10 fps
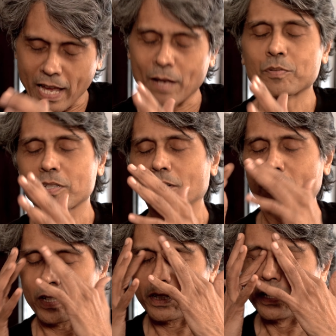
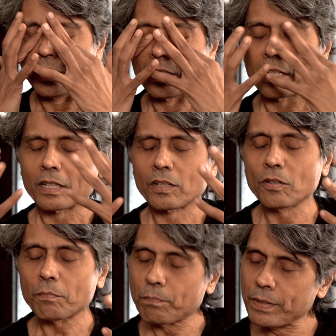Absolutely. You
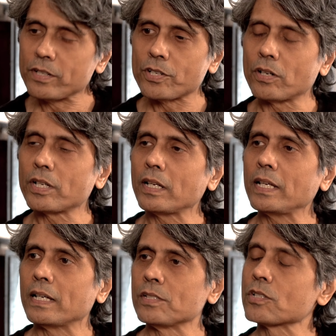know,
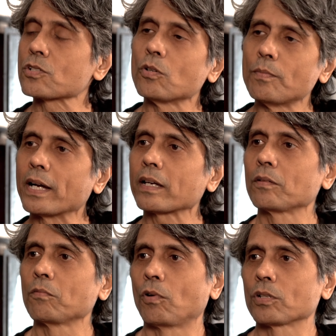periodically I'll just go back
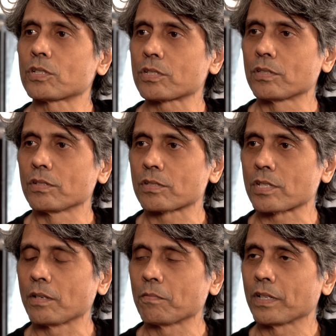and watch the
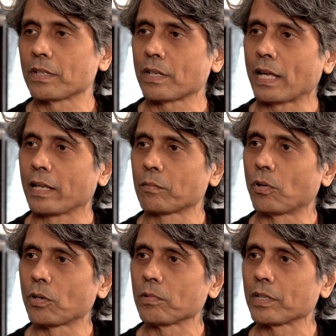scene where Alec
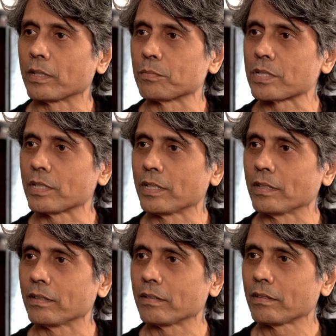Baldwin comes in
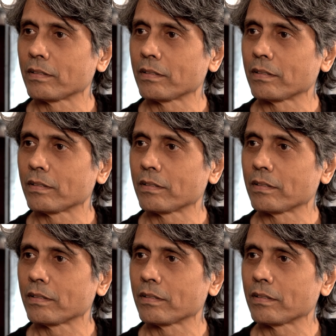and